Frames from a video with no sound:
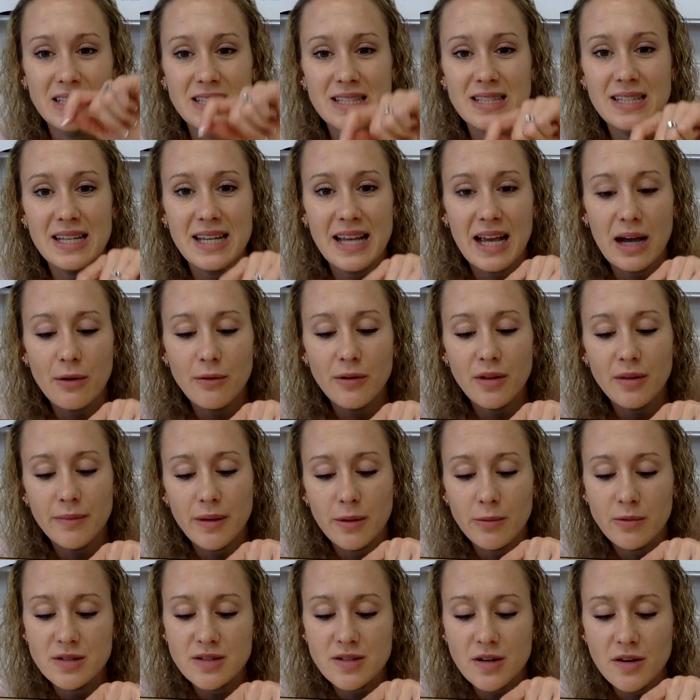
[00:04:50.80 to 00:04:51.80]
Let's see, count
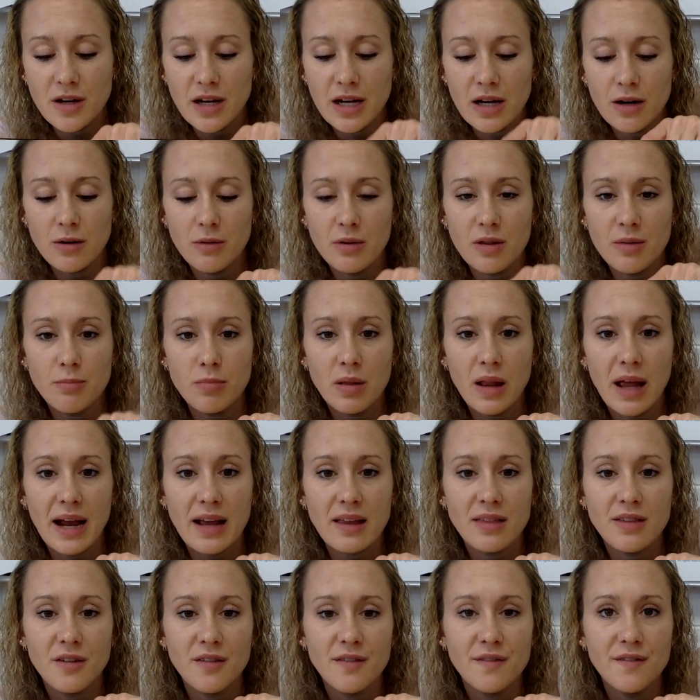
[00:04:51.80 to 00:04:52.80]
with me. We start here with
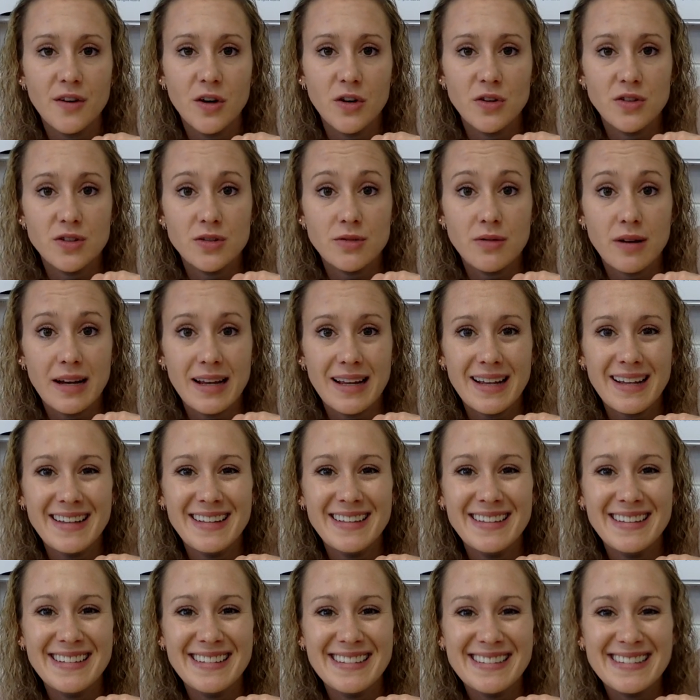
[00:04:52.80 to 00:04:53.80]
black. They're first.
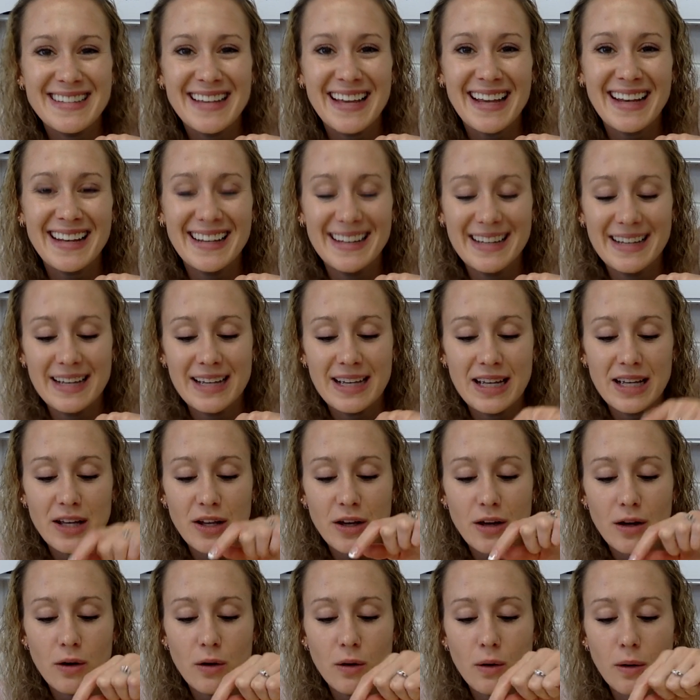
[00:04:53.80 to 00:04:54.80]
Ready, set,
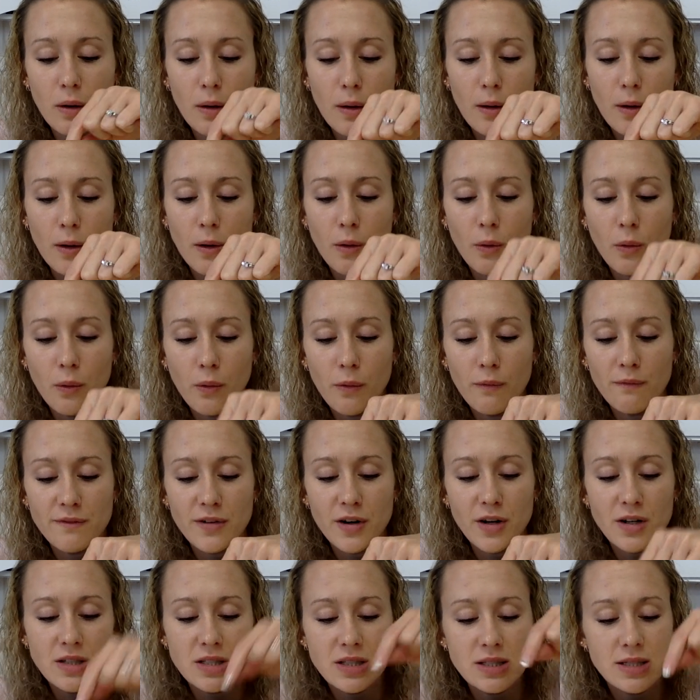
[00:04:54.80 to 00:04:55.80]
go.
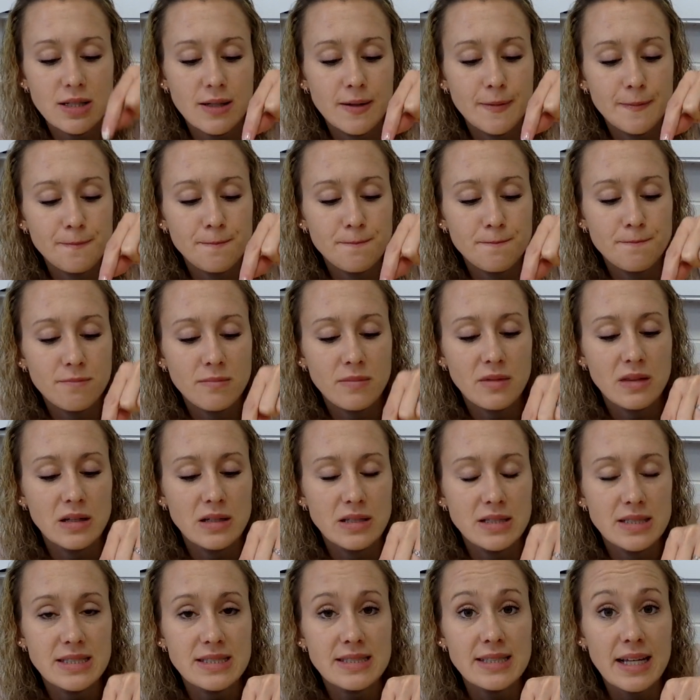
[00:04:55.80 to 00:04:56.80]
First,
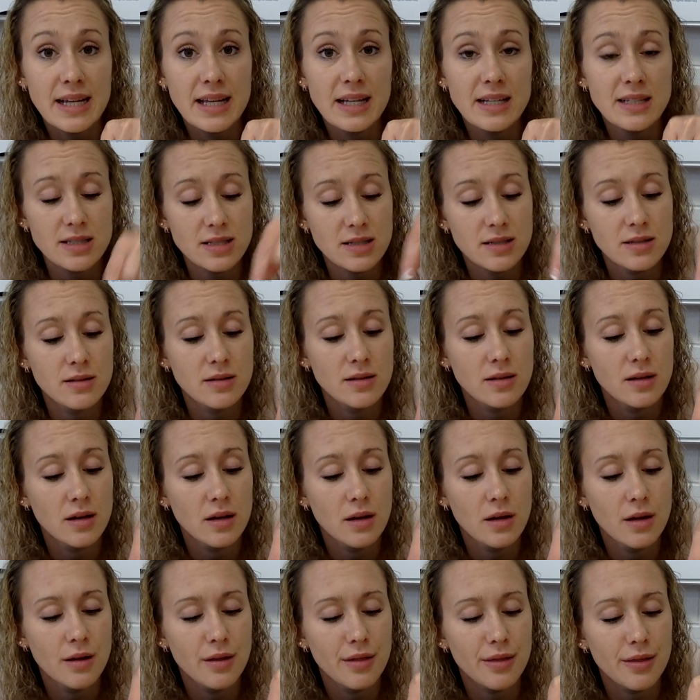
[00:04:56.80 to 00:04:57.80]
second,
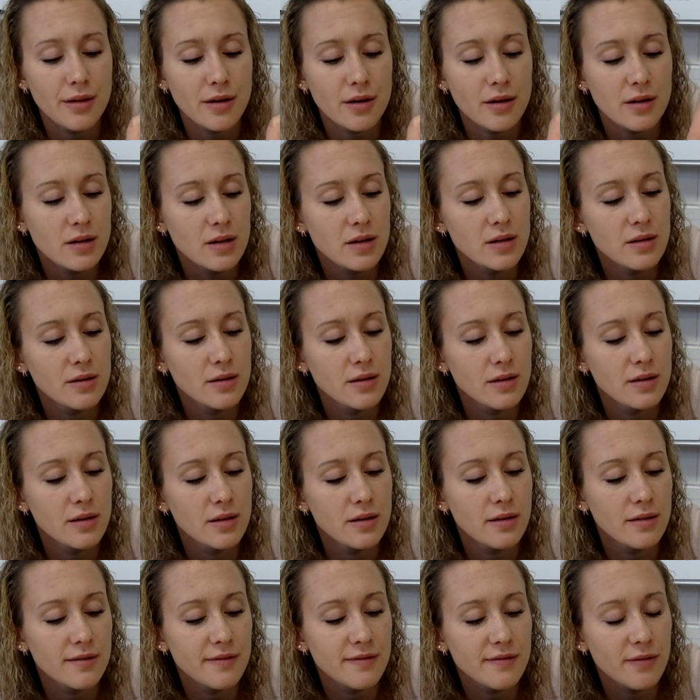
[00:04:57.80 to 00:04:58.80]
third,
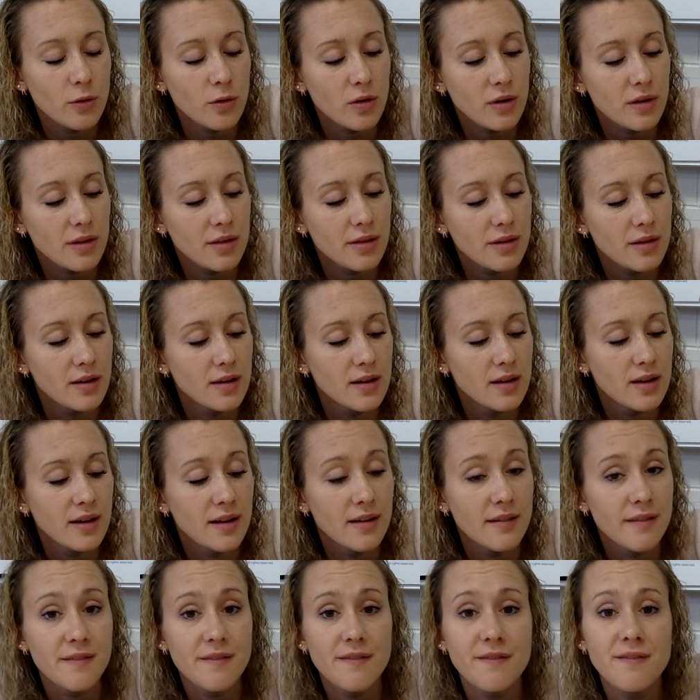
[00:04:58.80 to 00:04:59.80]
fourth,
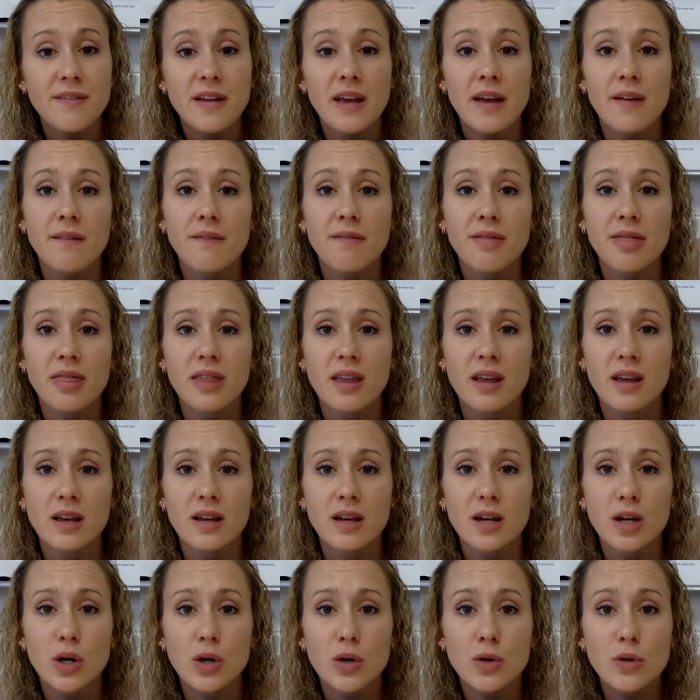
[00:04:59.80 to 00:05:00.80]
fifth.
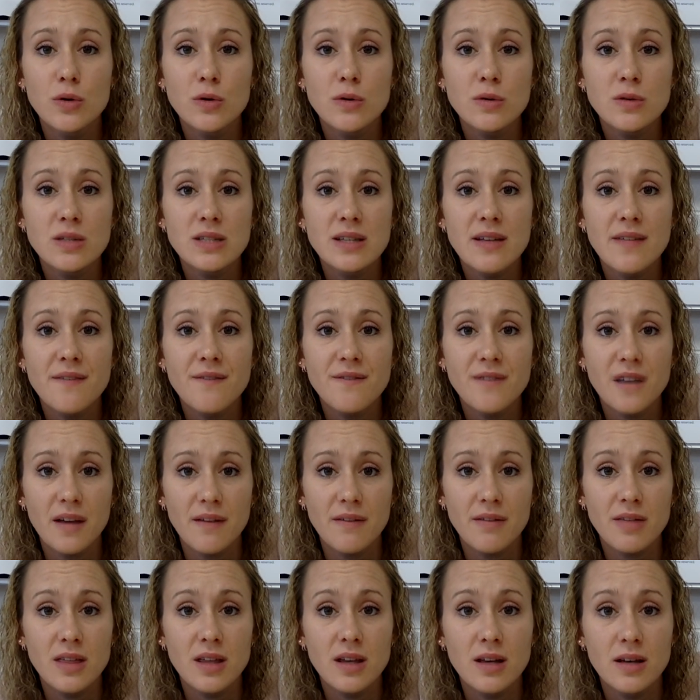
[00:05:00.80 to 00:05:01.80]
Who's
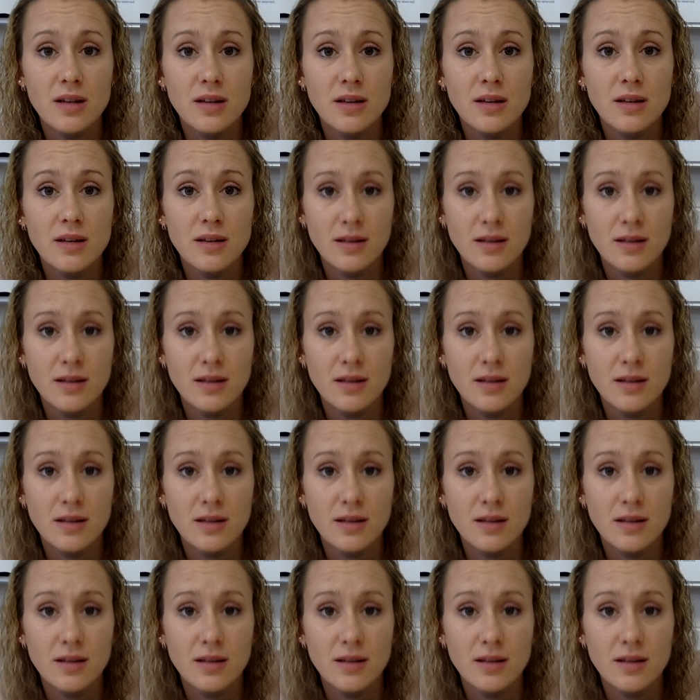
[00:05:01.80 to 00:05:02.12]
fifth?